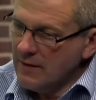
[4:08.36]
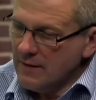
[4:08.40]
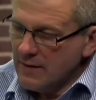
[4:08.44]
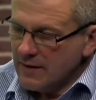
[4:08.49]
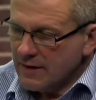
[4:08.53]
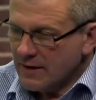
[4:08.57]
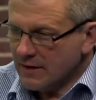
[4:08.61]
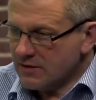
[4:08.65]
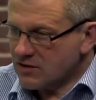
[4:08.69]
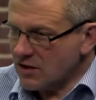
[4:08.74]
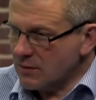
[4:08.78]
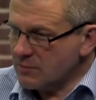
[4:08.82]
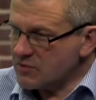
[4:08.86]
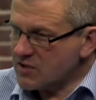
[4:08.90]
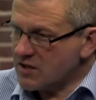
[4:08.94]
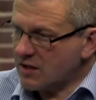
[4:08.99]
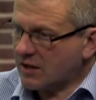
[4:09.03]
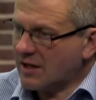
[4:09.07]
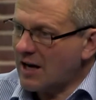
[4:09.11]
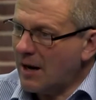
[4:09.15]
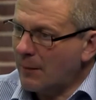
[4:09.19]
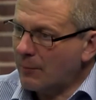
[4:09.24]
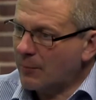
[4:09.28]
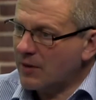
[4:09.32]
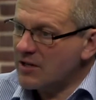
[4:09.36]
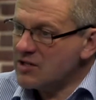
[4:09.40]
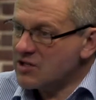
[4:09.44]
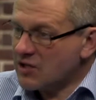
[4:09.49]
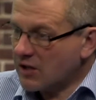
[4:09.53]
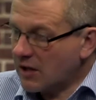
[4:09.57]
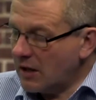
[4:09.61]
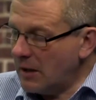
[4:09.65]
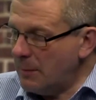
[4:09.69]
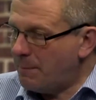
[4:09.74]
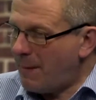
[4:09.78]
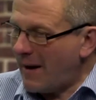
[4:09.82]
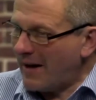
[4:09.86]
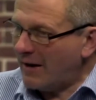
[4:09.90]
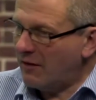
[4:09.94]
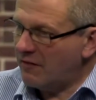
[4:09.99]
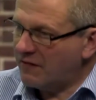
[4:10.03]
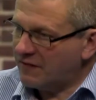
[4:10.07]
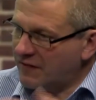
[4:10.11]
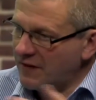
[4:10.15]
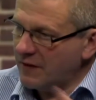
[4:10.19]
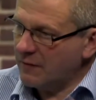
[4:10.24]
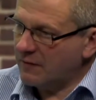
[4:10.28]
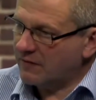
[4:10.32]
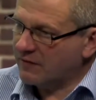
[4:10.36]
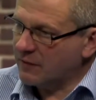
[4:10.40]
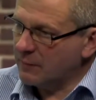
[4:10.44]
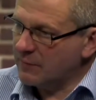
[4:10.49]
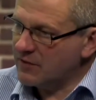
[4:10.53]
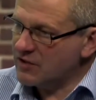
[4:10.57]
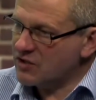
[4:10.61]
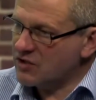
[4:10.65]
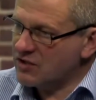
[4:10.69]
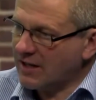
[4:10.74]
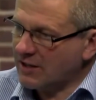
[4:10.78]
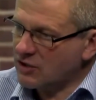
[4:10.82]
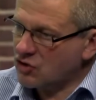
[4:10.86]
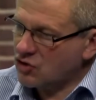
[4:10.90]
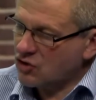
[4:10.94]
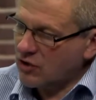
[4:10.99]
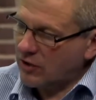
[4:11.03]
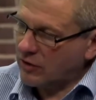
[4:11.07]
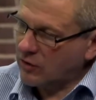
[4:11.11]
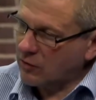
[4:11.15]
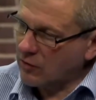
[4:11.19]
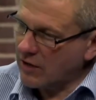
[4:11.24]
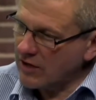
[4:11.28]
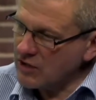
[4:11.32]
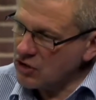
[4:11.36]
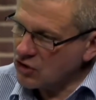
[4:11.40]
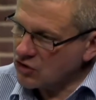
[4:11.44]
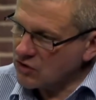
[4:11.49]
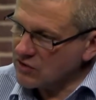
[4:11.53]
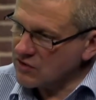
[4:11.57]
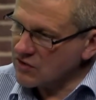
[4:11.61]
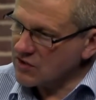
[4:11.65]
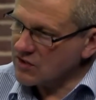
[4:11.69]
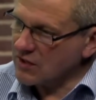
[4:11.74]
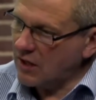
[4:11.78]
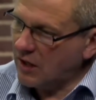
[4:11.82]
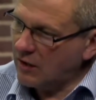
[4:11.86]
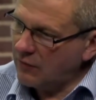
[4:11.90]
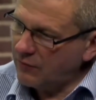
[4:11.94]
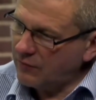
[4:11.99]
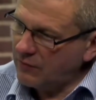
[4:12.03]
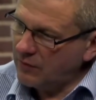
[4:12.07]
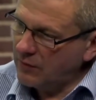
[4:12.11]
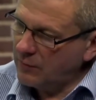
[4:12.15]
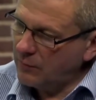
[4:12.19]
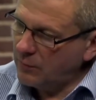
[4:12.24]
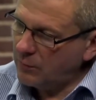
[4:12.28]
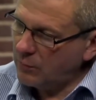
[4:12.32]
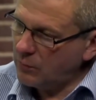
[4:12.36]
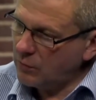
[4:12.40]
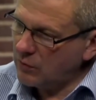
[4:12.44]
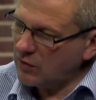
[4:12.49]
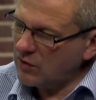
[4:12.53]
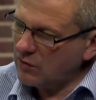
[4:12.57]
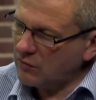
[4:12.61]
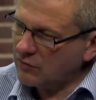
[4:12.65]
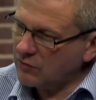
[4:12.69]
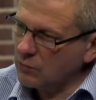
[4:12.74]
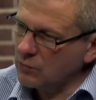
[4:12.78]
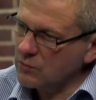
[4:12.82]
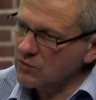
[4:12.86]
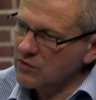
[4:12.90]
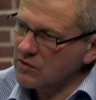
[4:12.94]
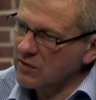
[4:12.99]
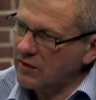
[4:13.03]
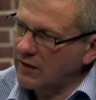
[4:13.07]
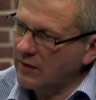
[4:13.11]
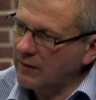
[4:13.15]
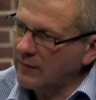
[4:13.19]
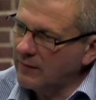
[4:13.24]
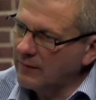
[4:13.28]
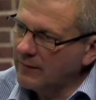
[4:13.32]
Now, in terms of the companies that are going to benefit from this next generation stuff, what are your thoughts there?